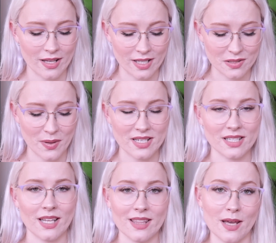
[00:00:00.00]
and that's why I
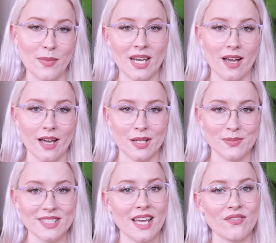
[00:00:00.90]
didn't get that many
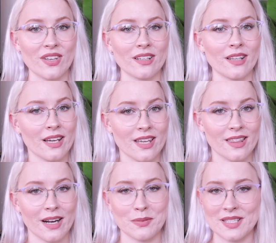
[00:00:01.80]
items. I feel lucky
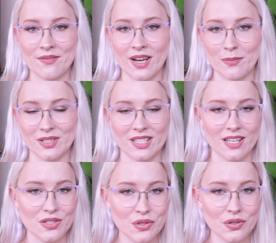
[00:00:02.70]
that I was even able to
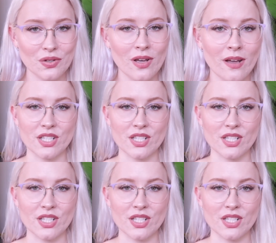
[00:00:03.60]
get two,